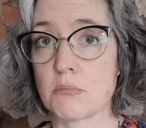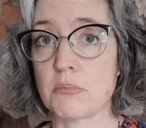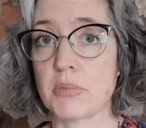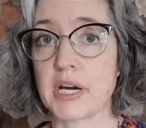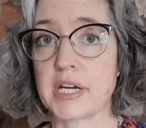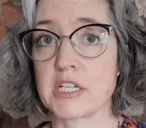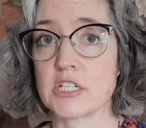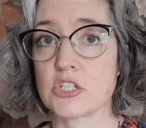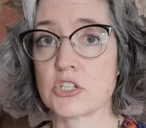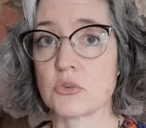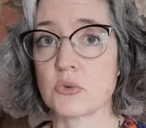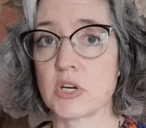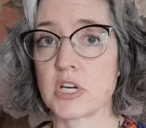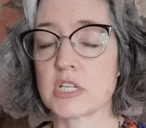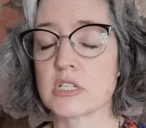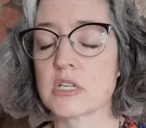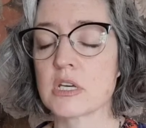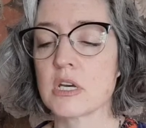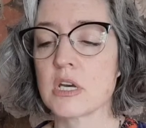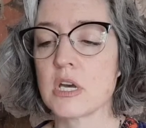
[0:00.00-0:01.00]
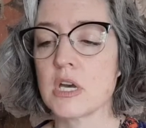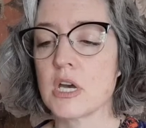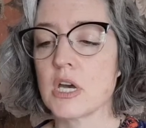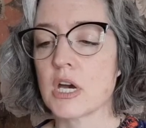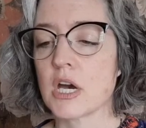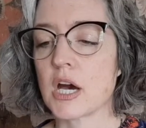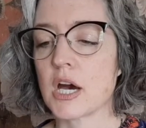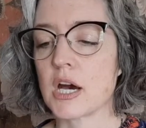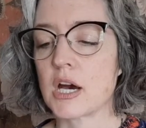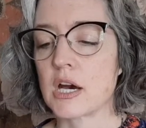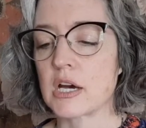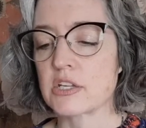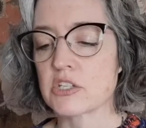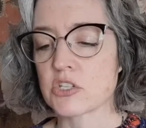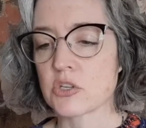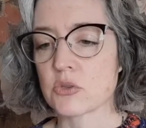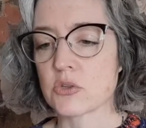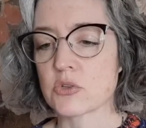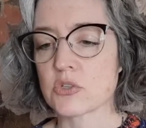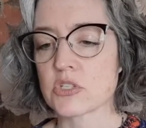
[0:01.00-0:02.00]
bite to it. Uh, so
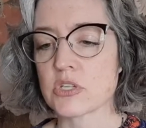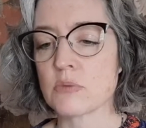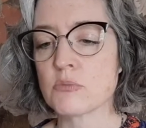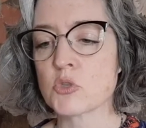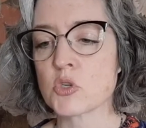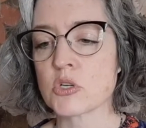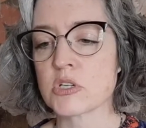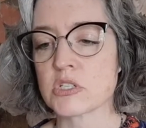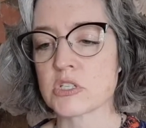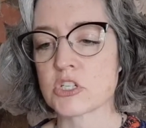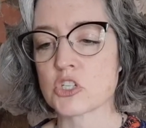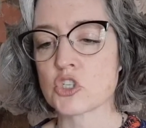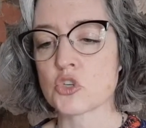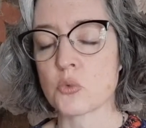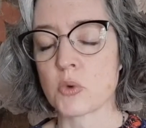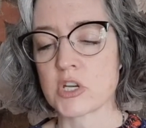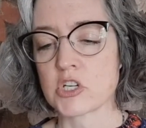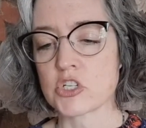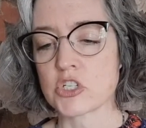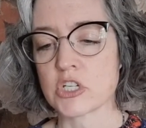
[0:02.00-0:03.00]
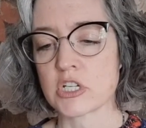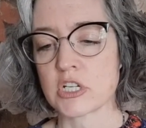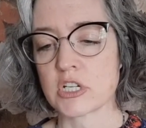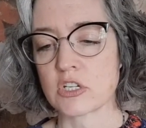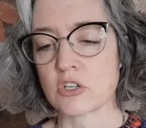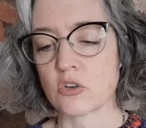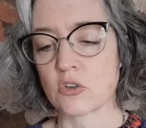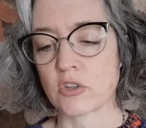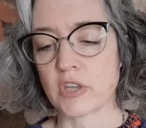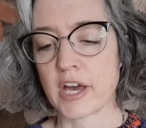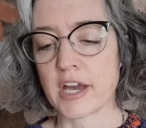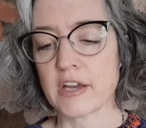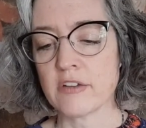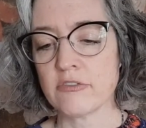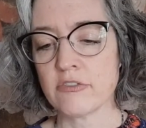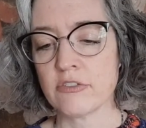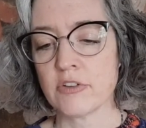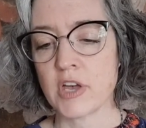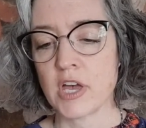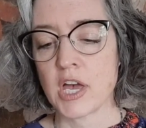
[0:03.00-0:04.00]
there's some sort of situation in your
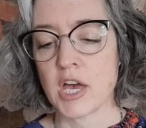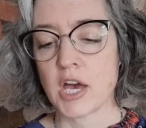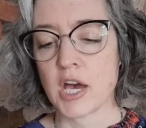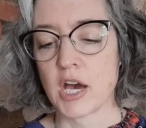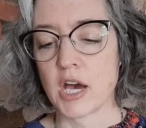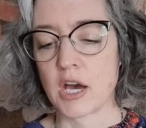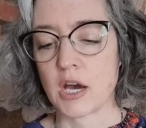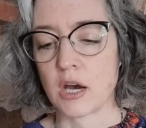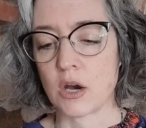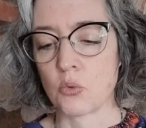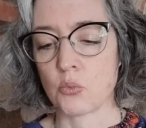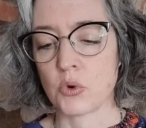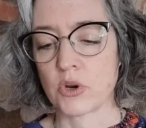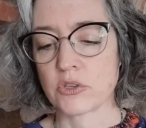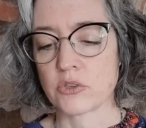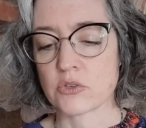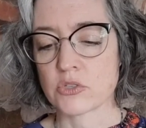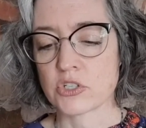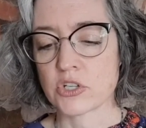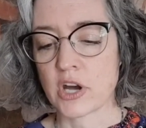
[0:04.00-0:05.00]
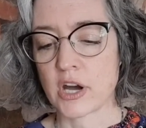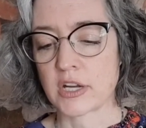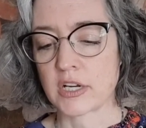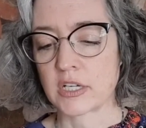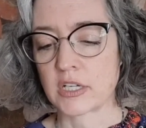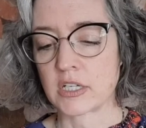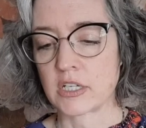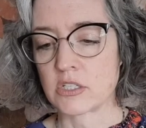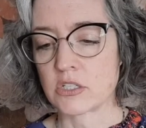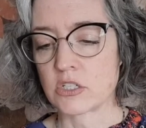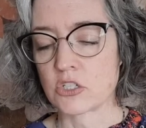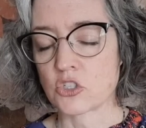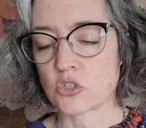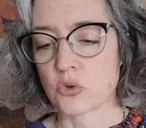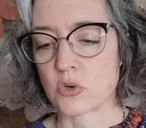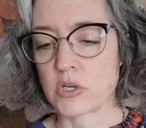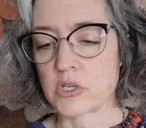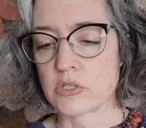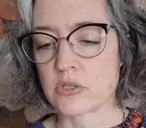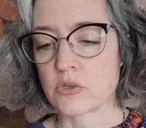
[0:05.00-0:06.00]
life uh, where there's not an easy
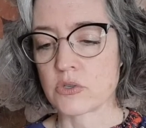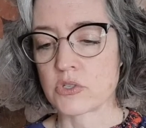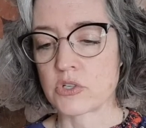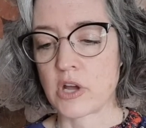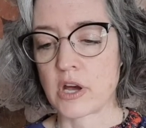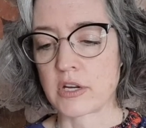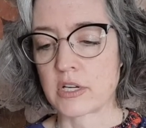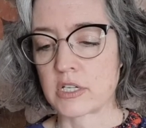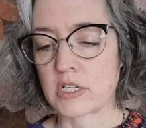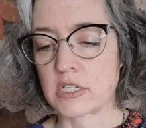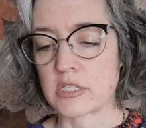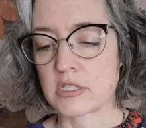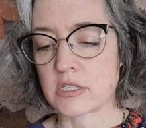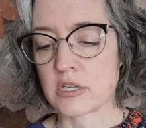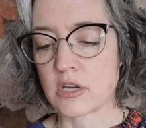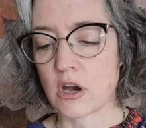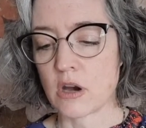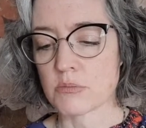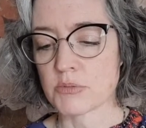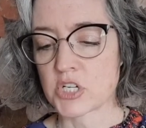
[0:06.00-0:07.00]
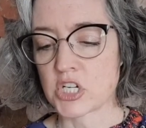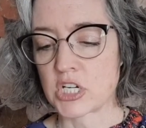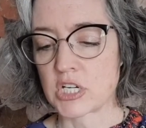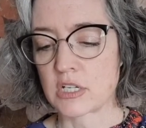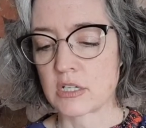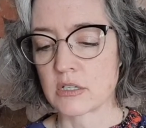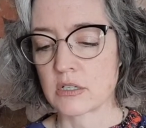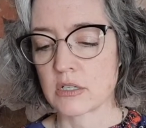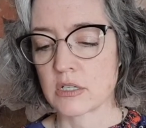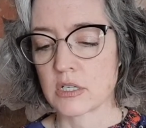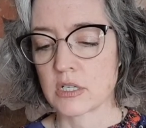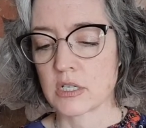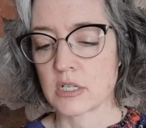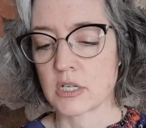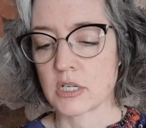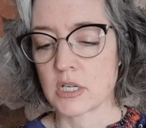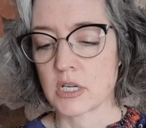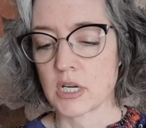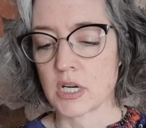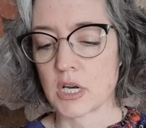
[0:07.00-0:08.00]
choice, there's not an easy option.
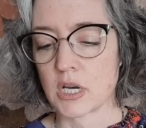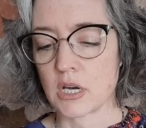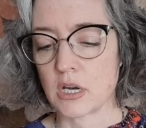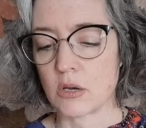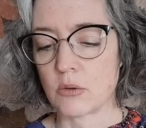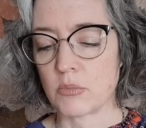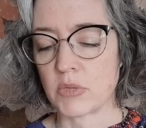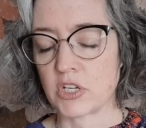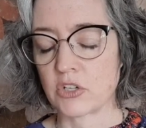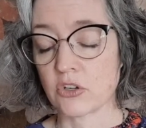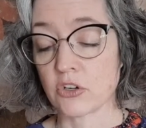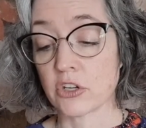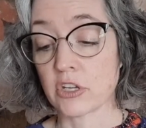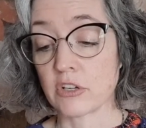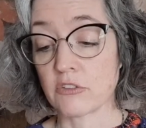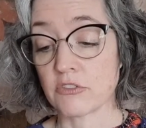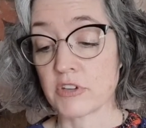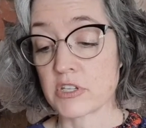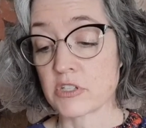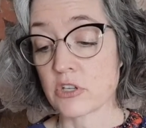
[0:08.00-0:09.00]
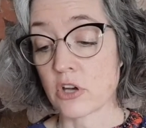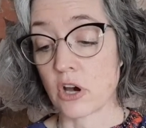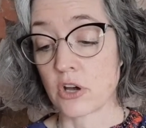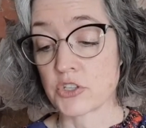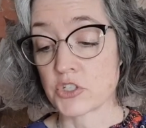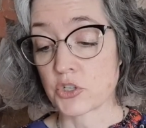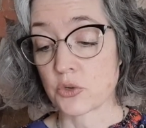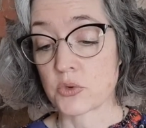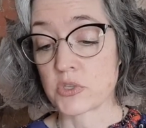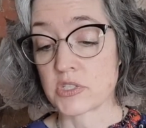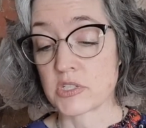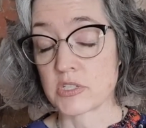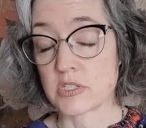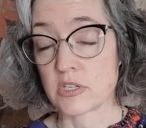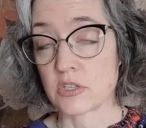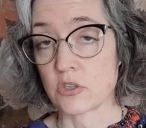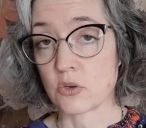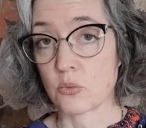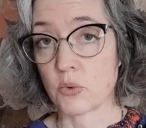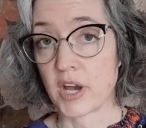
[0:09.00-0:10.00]
Um, and you're going to face consequences
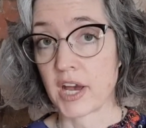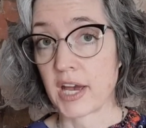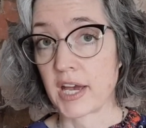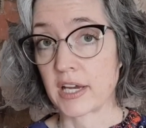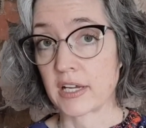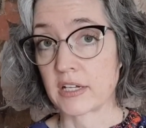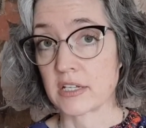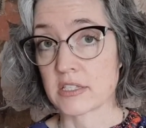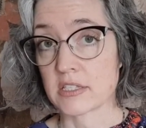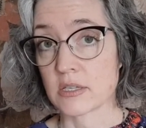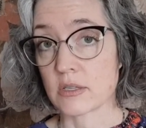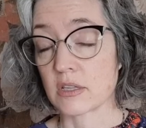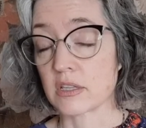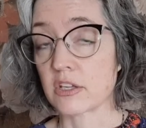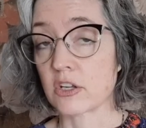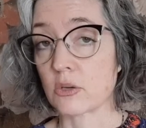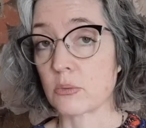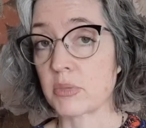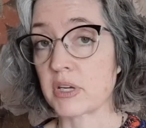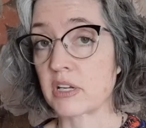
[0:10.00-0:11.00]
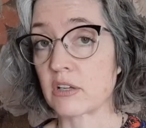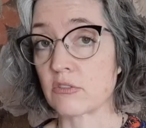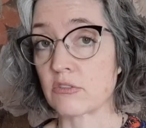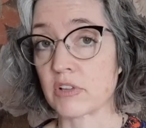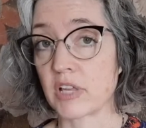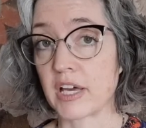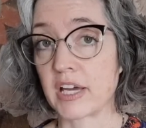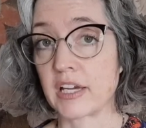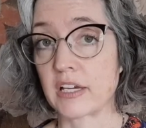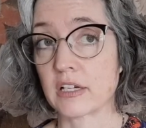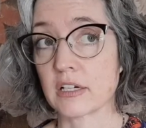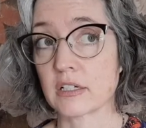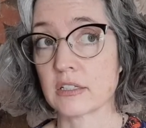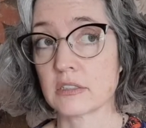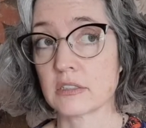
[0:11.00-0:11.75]
either way. And it's a little bit of like